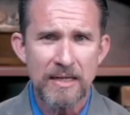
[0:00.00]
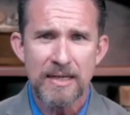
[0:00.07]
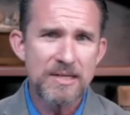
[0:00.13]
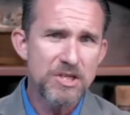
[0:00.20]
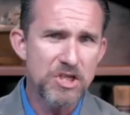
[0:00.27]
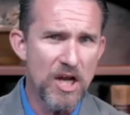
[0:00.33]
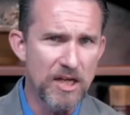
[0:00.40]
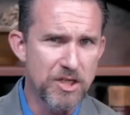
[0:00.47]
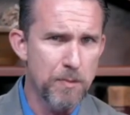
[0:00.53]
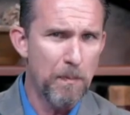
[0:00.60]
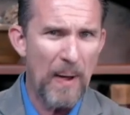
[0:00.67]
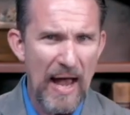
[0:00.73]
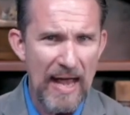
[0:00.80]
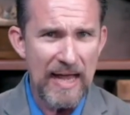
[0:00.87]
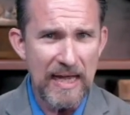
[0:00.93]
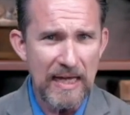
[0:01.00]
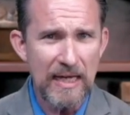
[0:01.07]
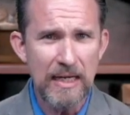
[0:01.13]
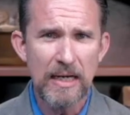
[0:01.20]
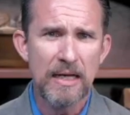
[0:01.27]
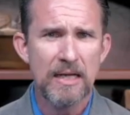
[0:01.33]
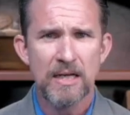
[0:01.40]
such
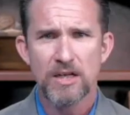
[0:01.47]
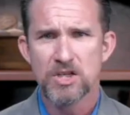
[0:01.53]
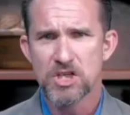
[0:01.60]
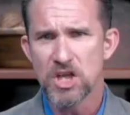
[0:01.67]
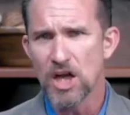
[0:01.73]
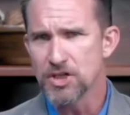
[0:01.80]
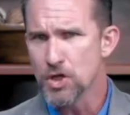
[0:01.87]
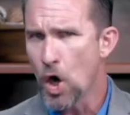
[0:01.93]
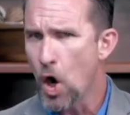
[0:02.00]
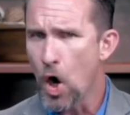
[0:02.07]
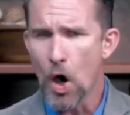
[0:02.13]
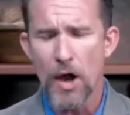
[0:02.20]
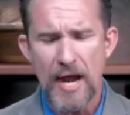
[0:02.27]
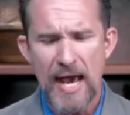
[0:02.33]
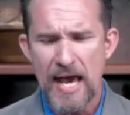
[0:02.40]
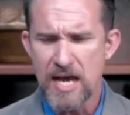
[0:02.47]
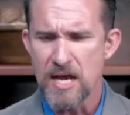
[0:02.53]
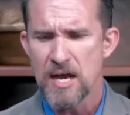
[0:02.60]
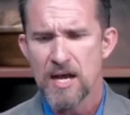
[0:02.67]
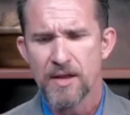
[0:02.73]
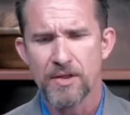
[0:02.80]
pain, such heartache